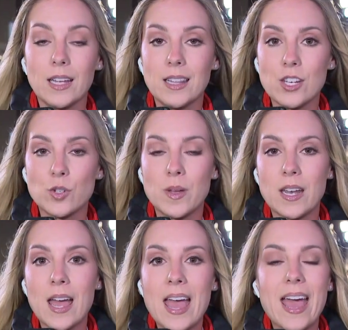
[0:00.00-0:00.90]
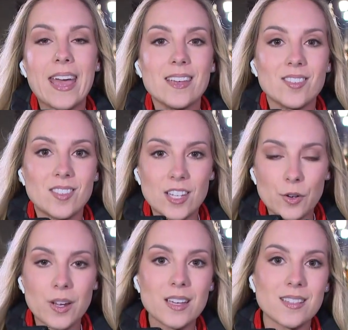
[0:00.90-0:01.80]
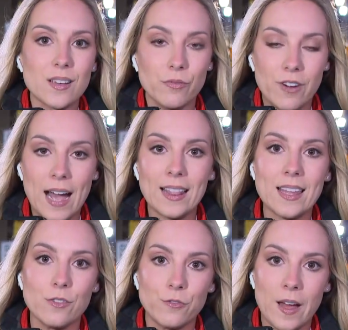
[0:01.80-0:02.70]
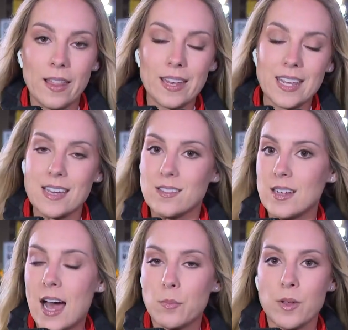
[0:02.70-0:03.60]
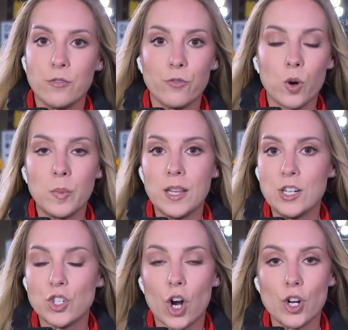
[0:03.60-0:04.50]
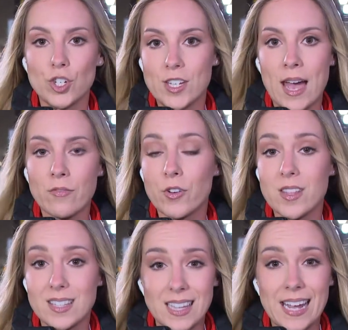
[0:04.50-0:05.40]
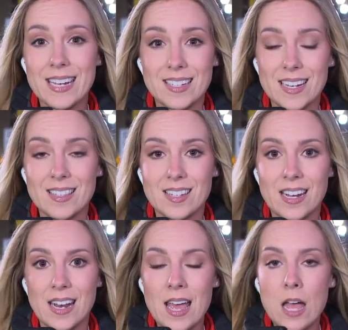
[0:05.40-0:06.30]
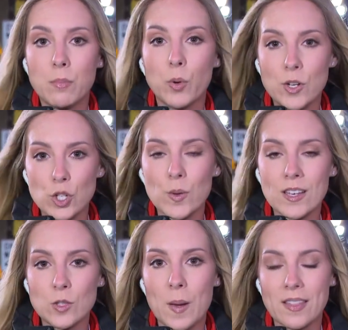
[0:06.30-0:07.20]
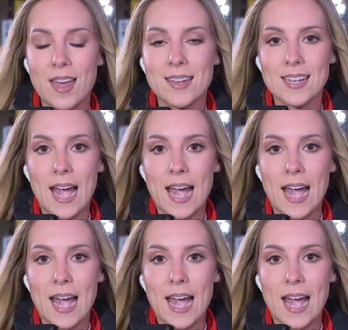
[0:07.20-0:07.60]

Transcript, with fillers: Leachman a serious violent felon. He has not been formally charged yet for this latest incident, but we do expect that to